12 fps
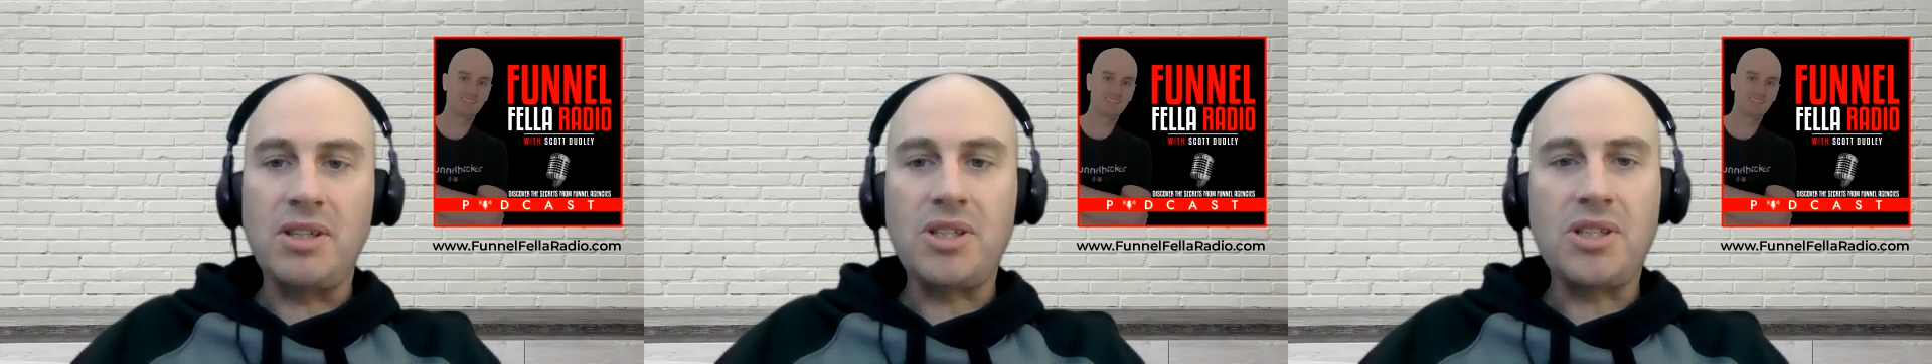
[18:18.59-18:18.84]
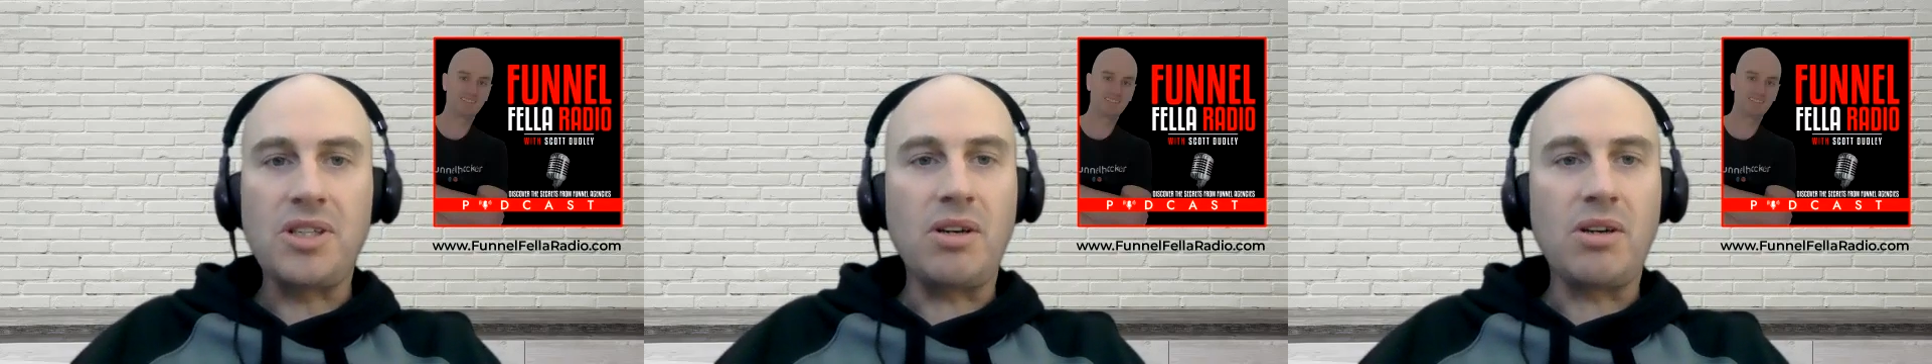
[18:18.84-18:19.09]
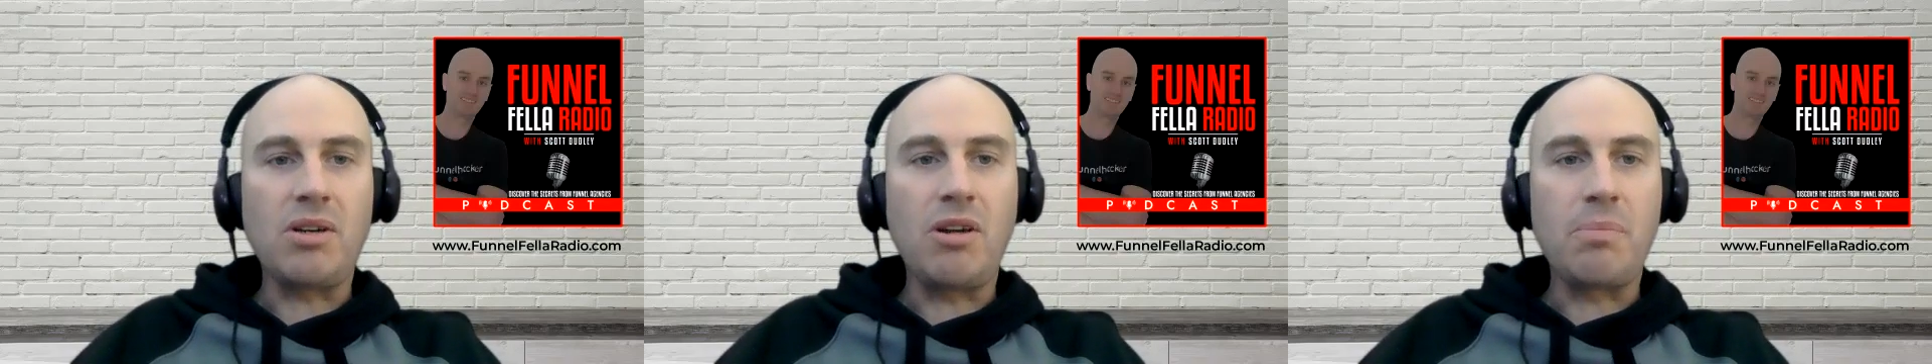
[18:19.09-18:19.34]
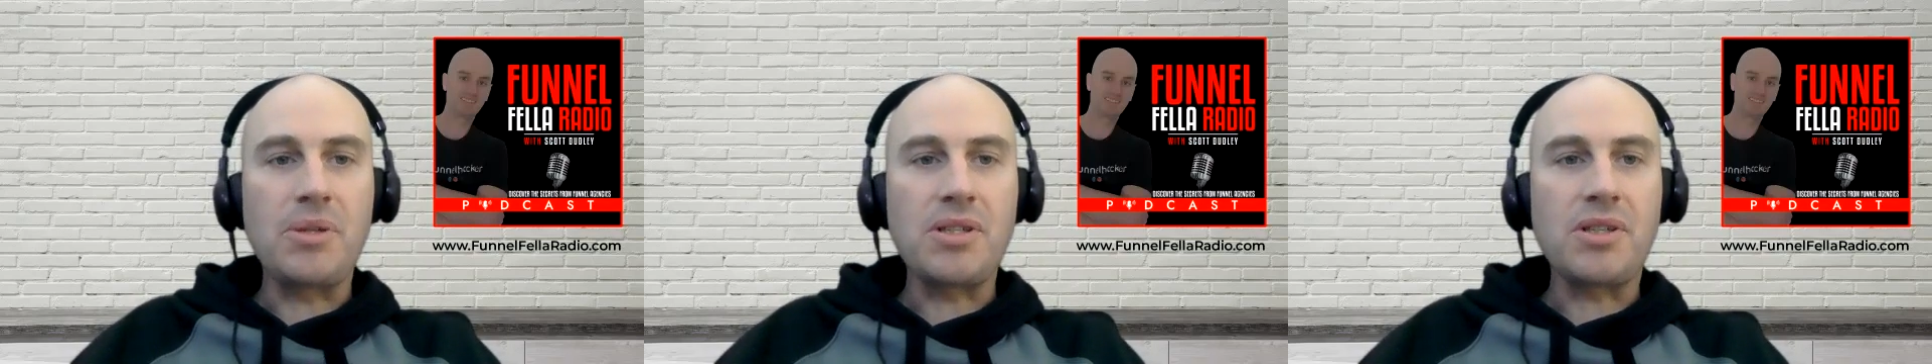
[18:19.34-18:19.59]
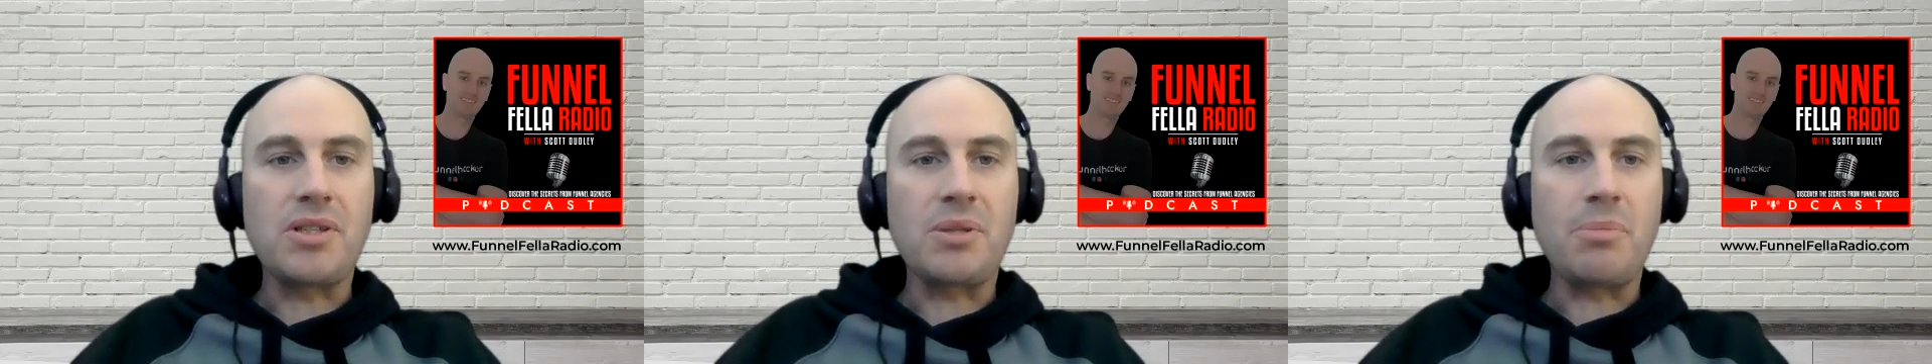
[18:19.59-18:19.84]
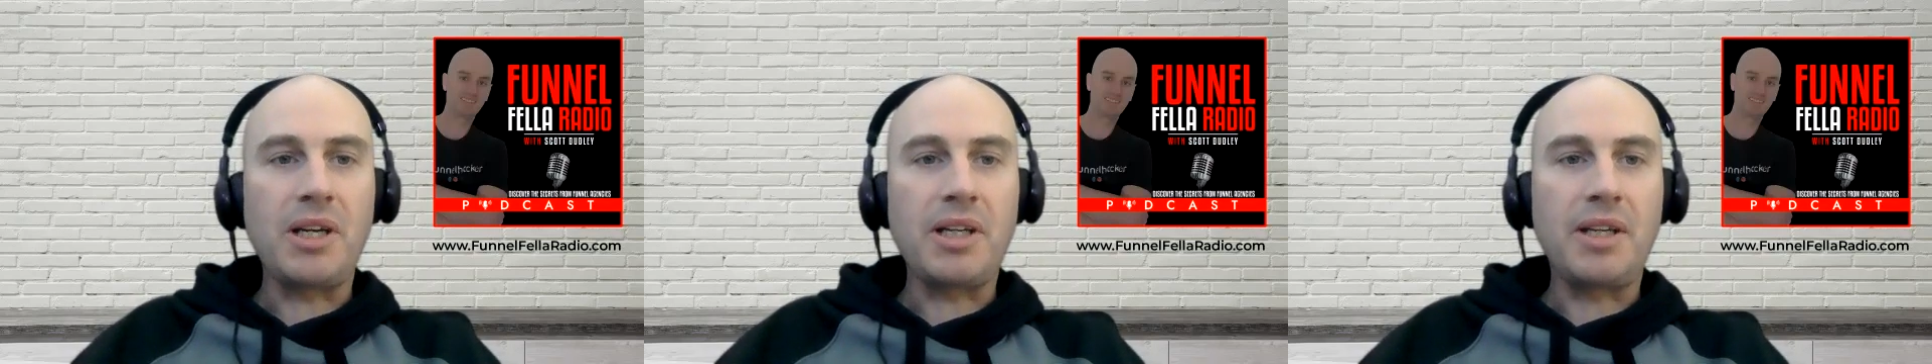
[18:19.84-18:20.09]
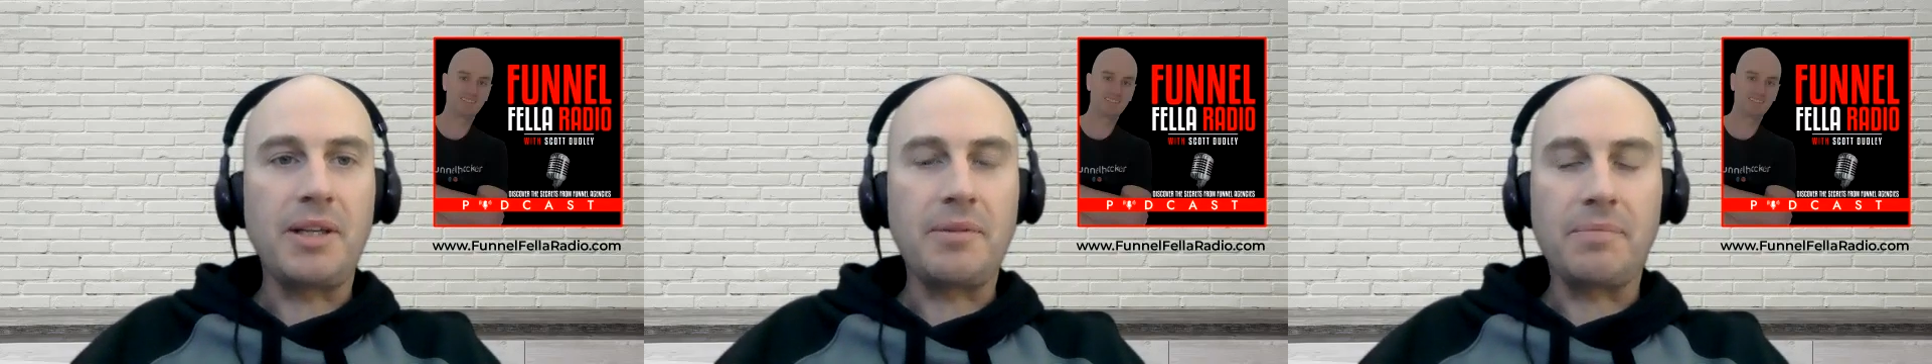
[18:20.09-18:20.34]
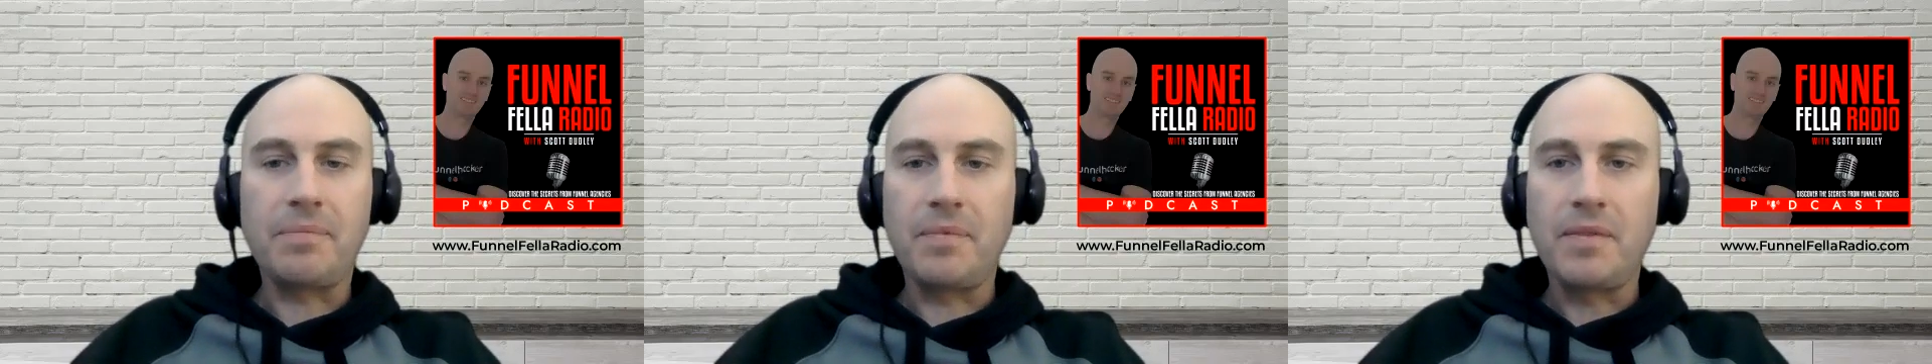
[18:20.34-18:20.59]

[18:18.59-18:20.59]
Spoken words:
you see online businesses making?